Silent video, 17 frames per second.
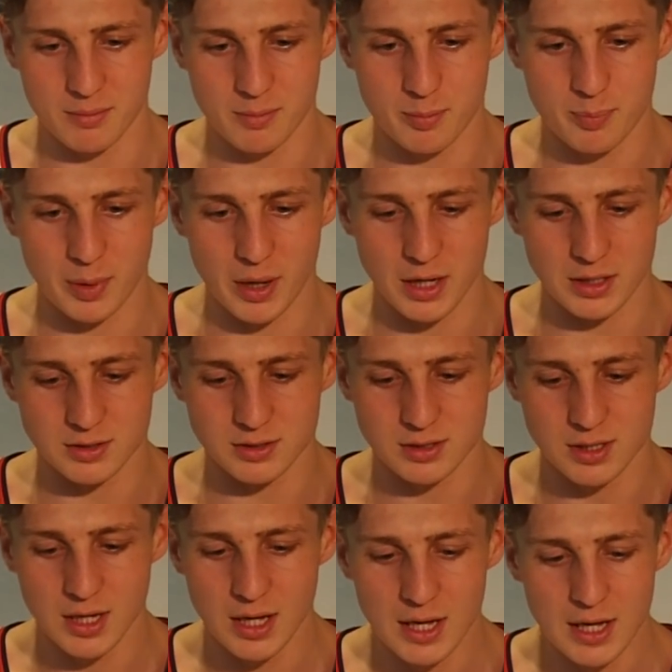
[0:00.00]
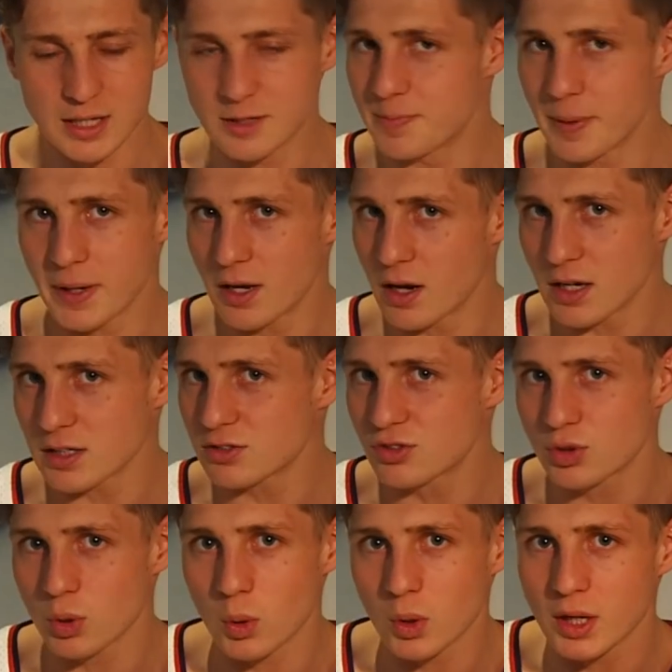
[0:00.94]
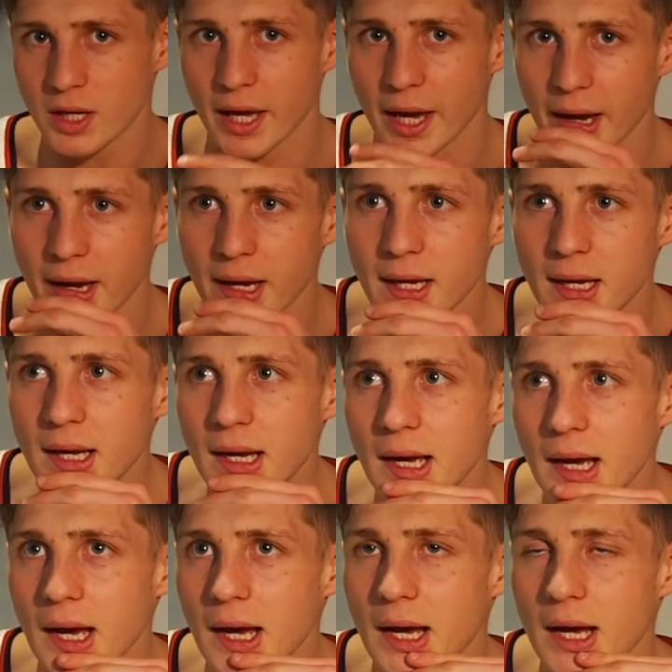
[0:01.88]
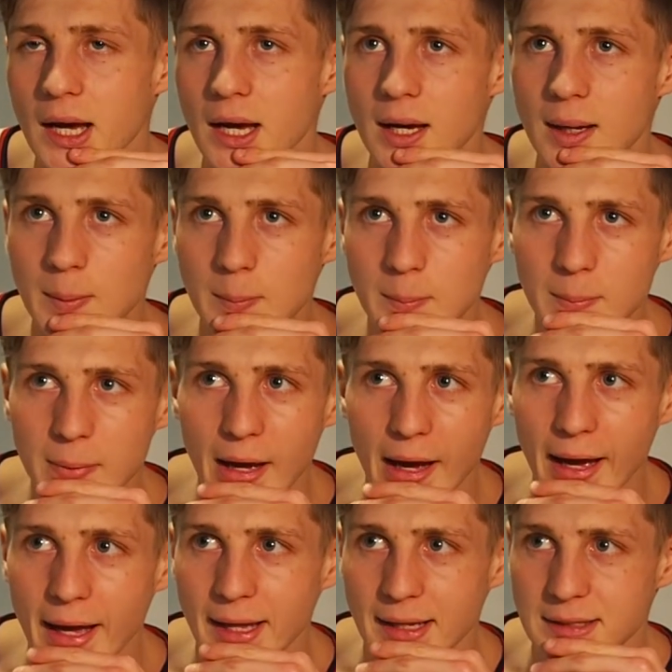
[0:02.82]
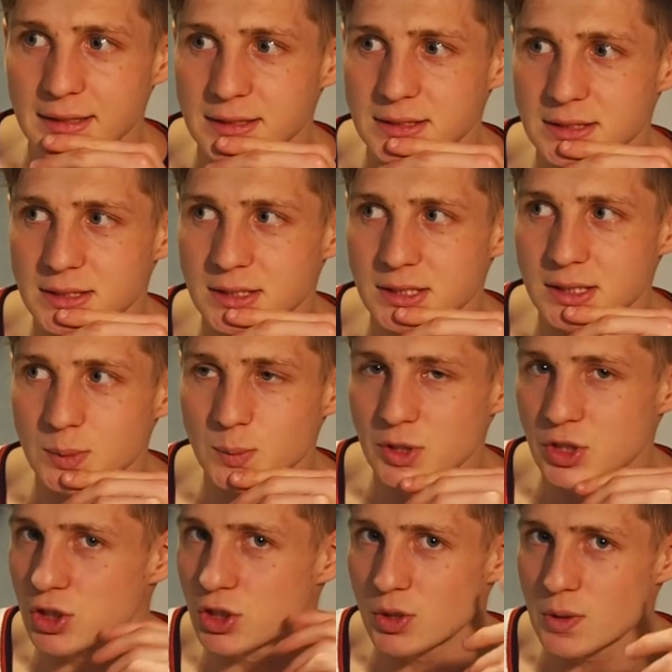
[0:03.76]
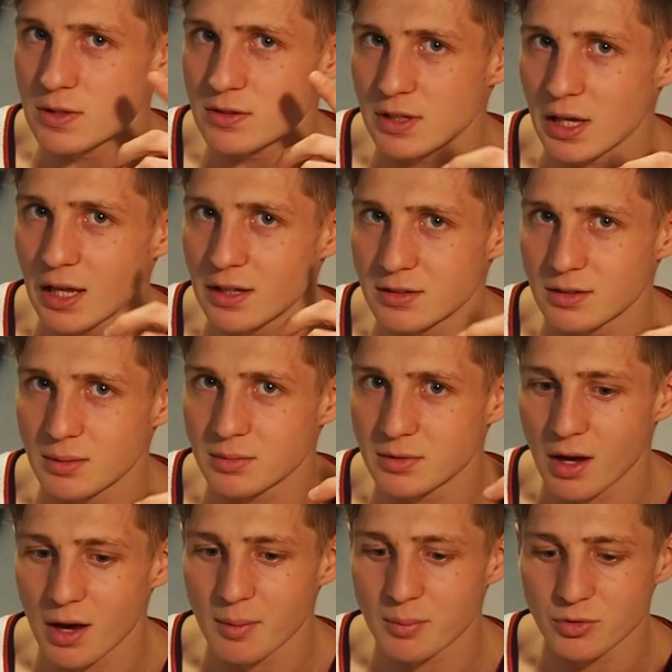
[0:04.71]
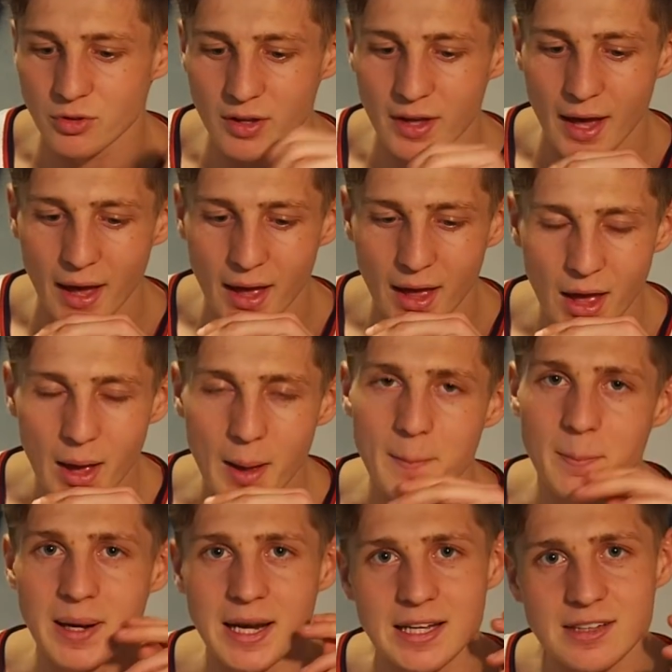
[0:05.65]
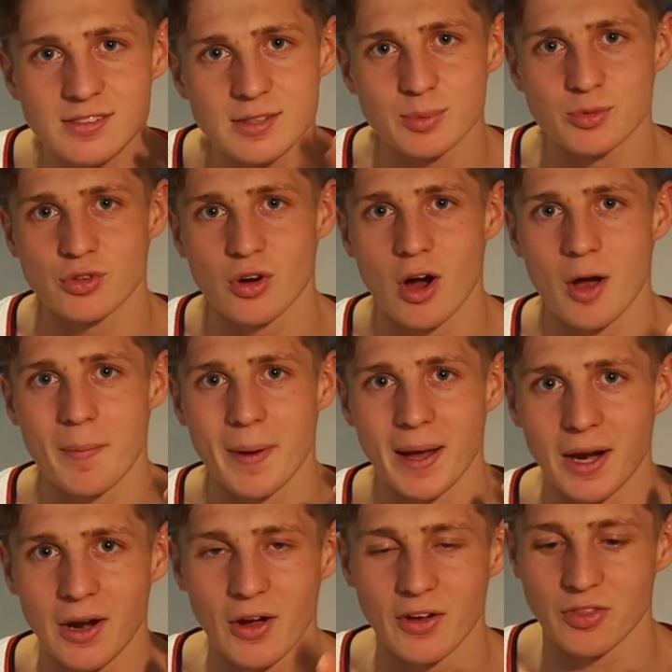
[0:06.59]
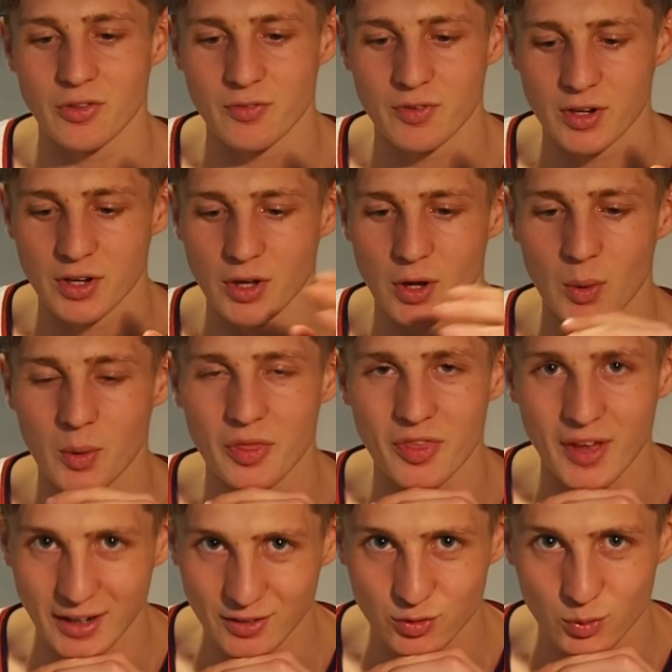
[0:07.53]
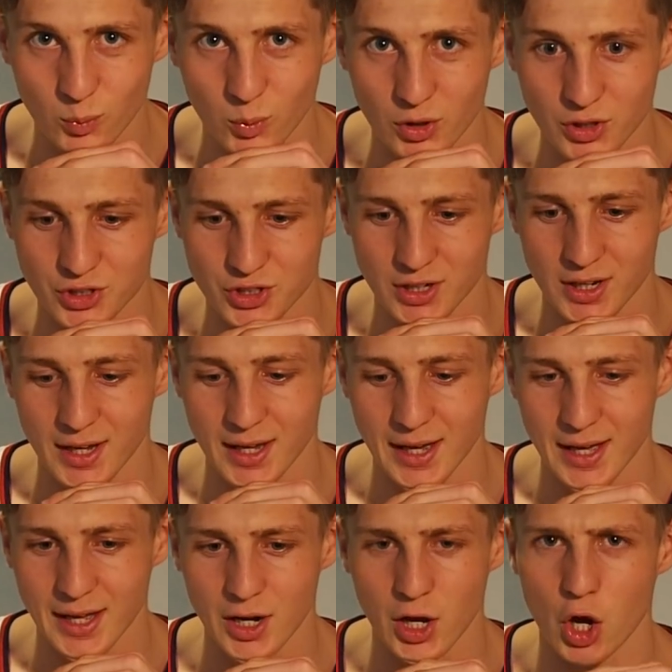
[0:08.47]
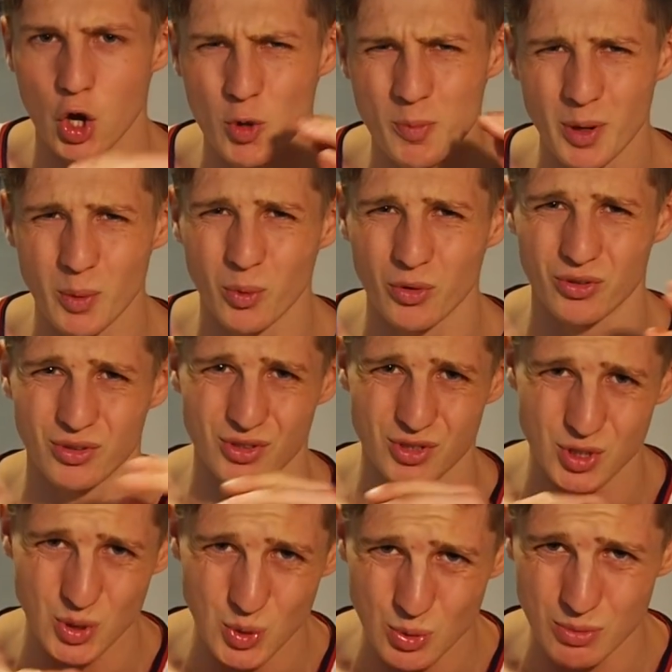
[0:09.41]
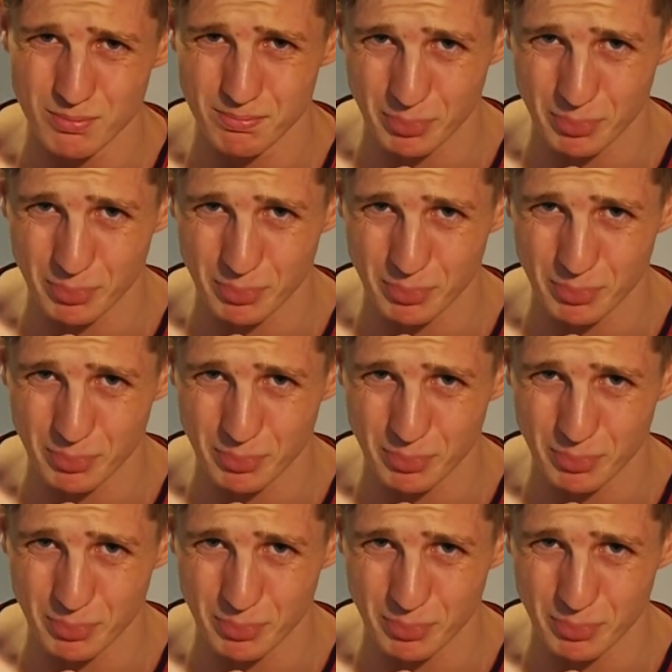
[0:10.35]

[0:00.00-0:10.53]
But it's been nice talking, and we should do this again sometime. So yeah, please subscribe and like the video. Thanks for watching, and I hope it wasn't too